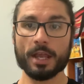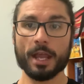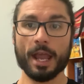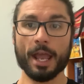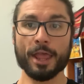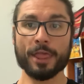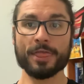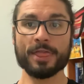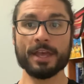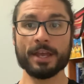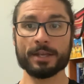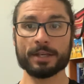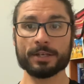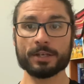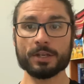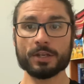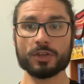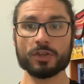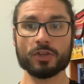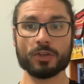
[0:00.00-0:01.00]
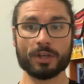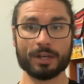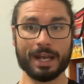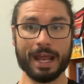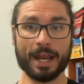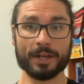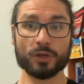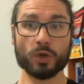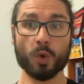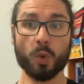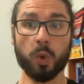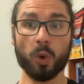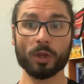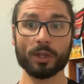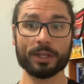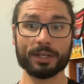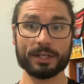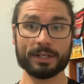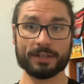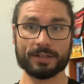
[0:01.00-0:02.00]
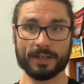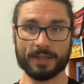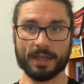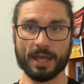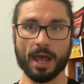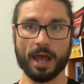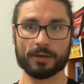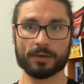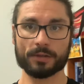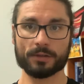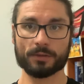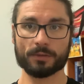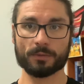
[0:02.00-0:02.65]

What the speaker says: And then you can add quality to that.